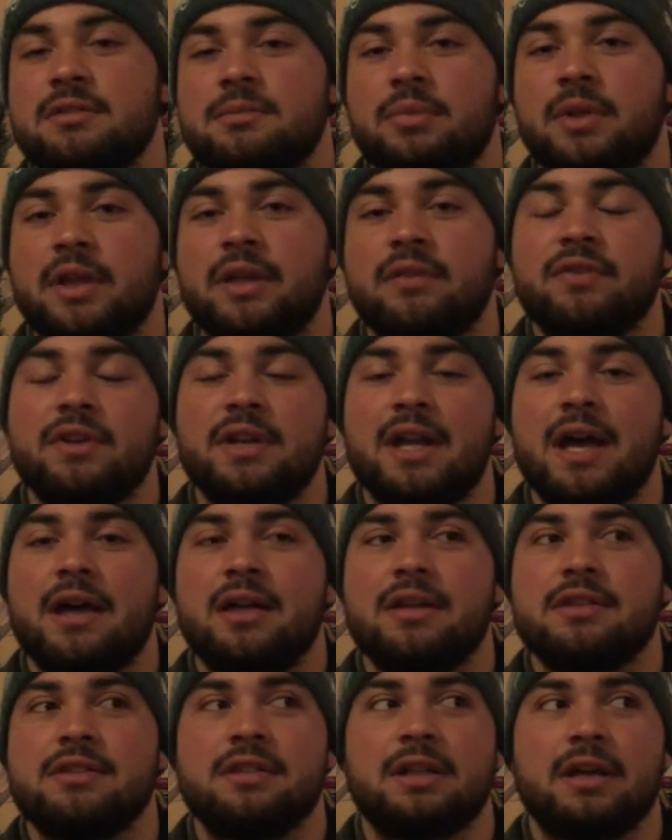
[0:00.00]
playing for
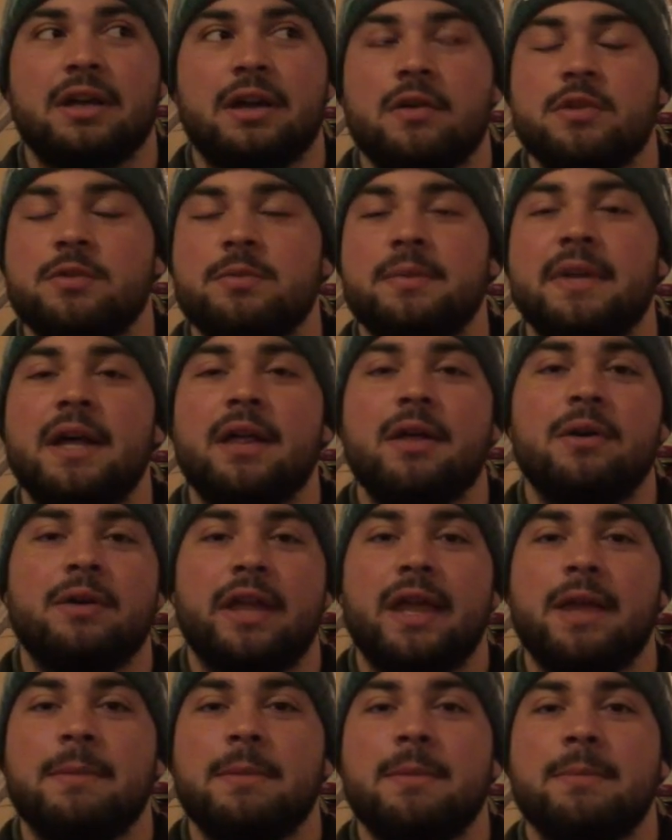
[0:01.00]
Dallas, and then Coach Manello
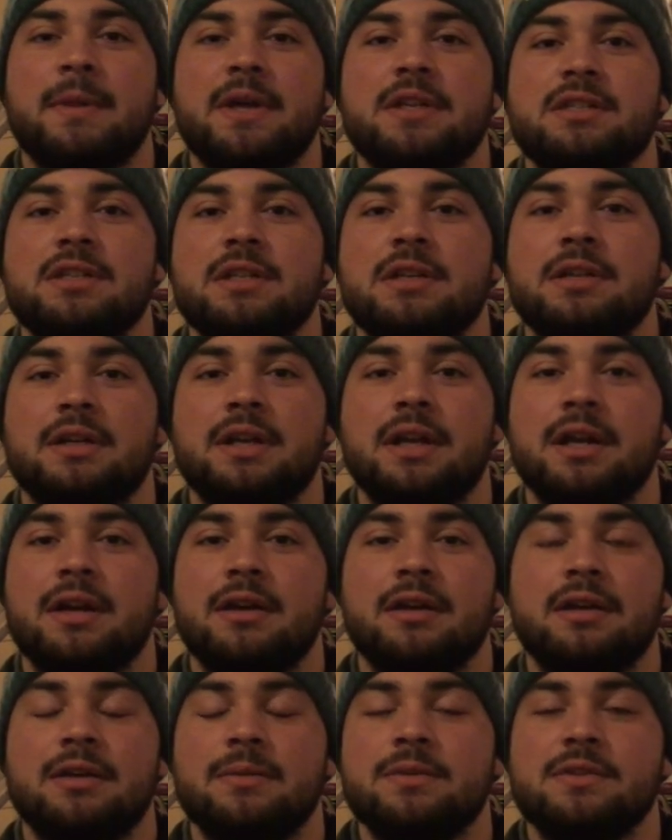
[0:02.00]
came in my senior year,
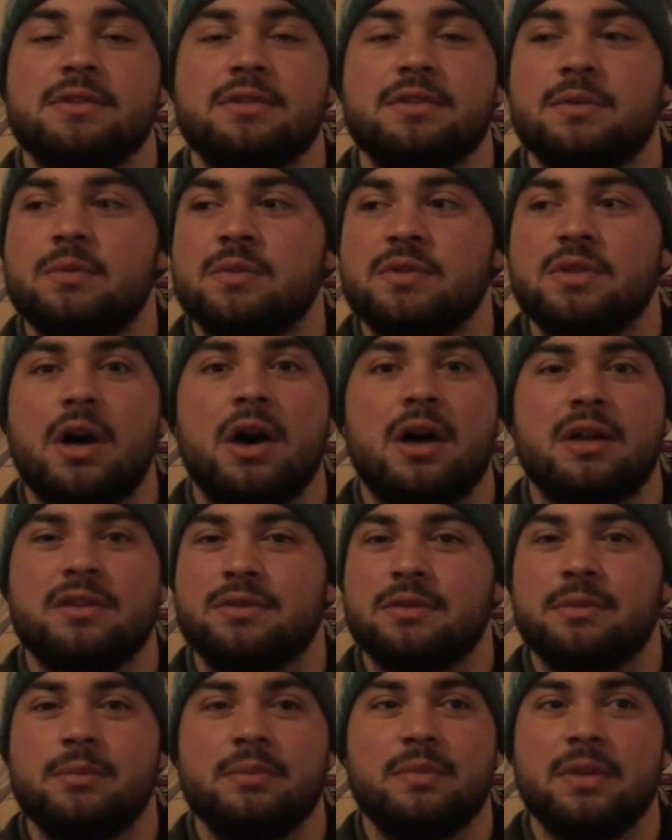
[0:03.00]
and it was
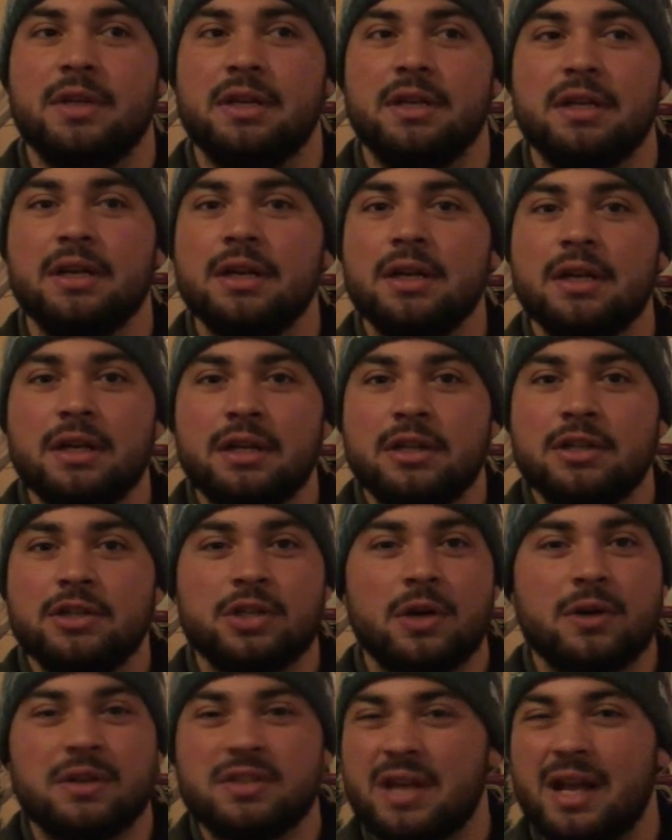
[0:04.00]
awesome. He
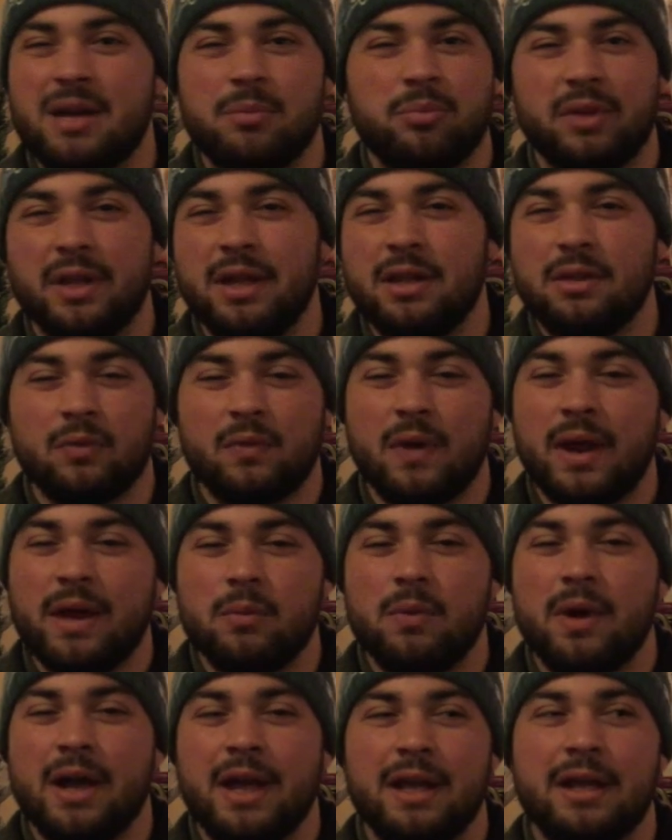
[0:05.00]
showed us how to play the right
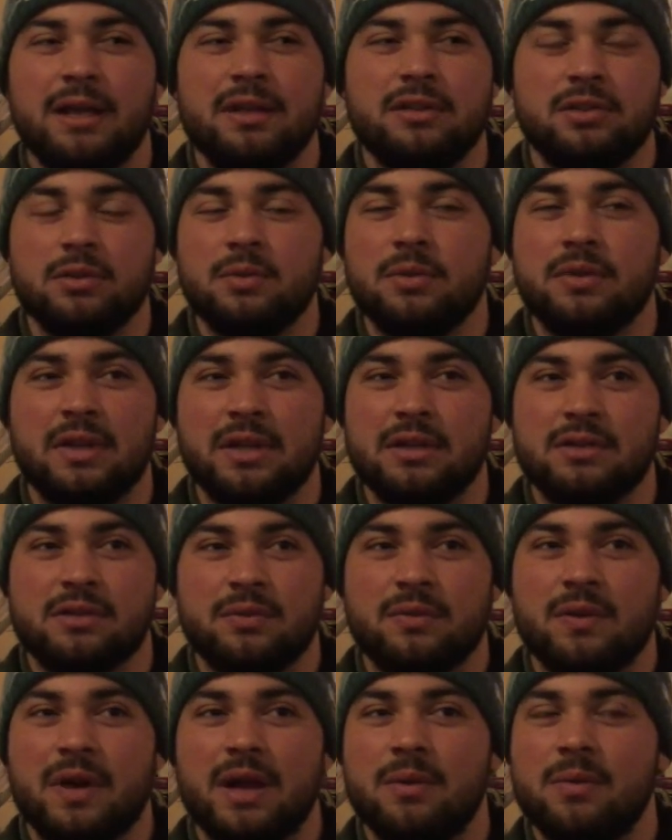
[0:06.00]
way, do things
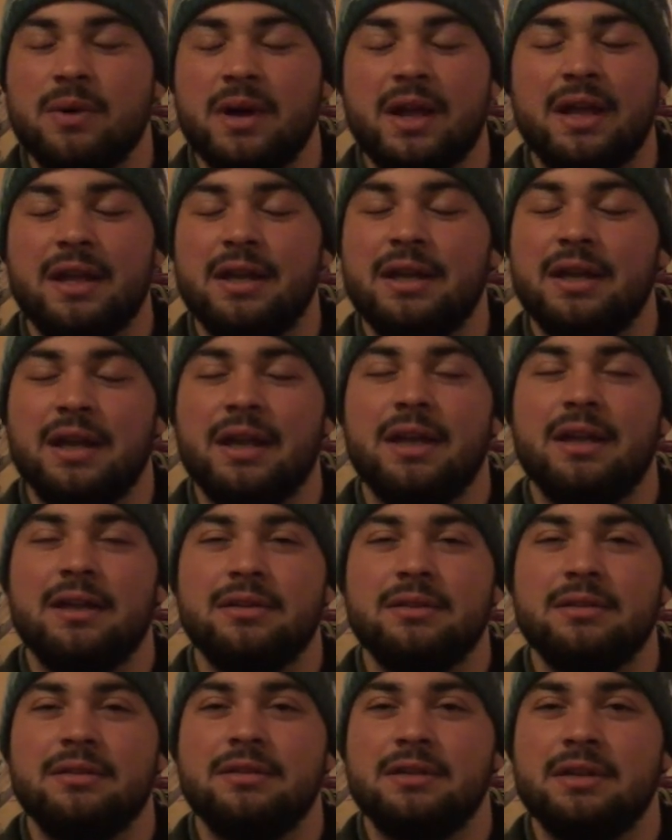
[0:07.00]
the right way,
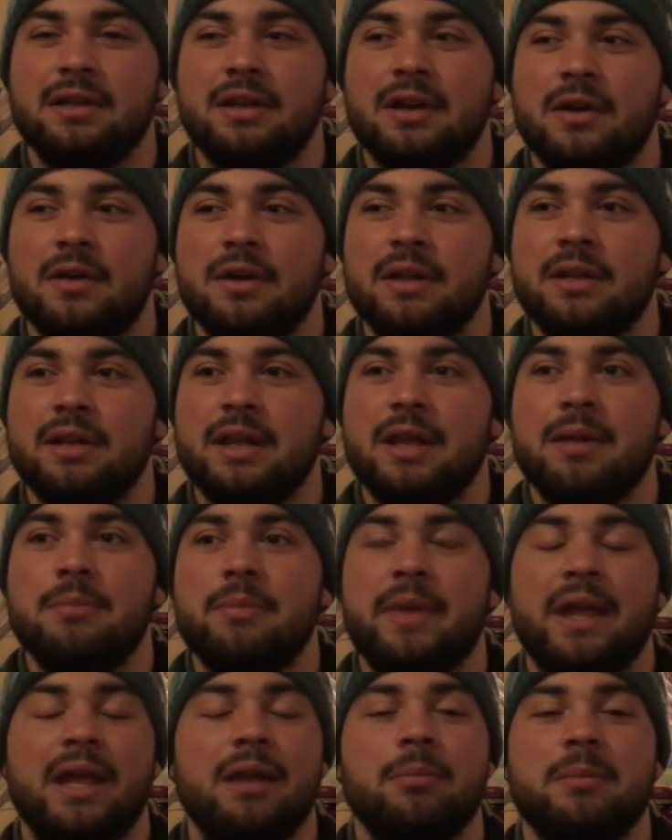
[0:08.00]
and, you know, it
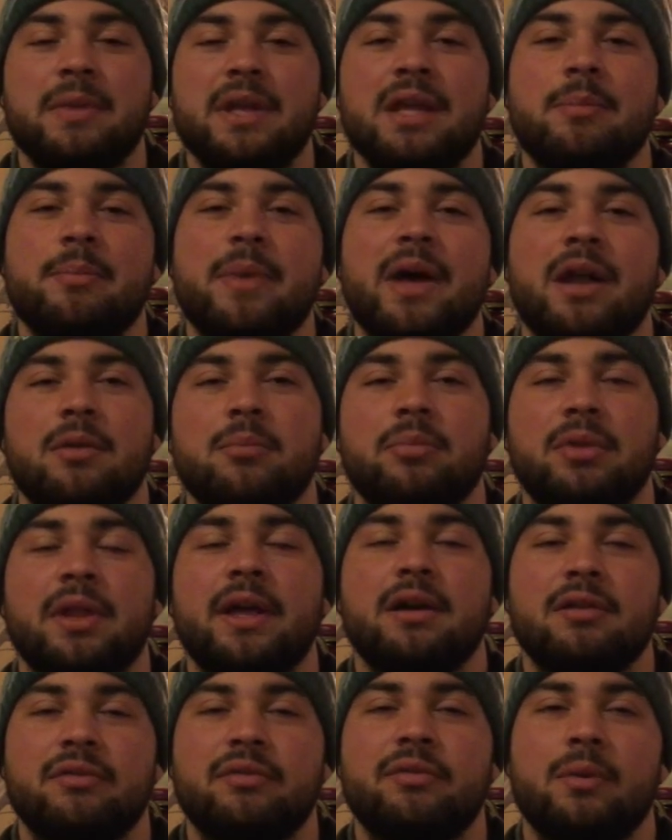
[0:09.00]
made me a better
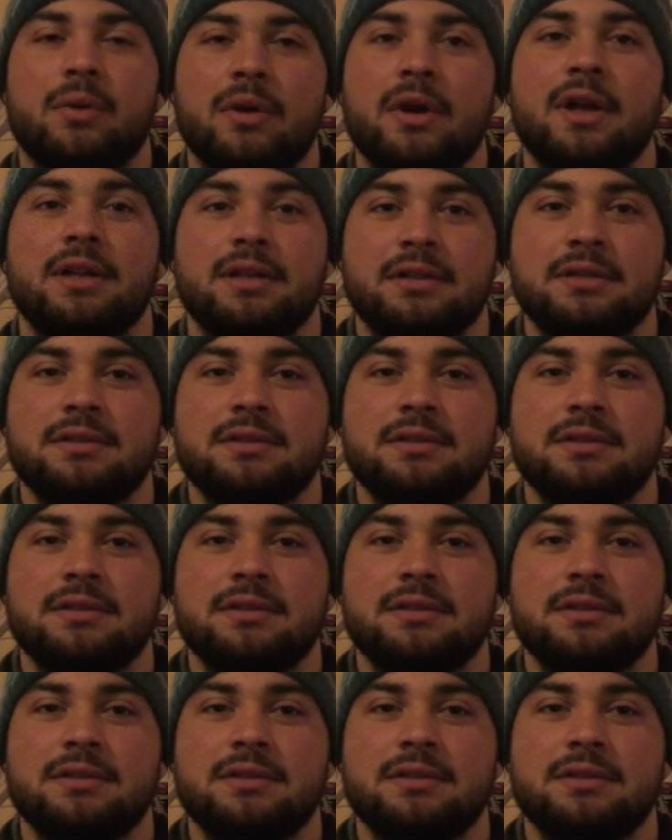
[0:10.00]
player for it.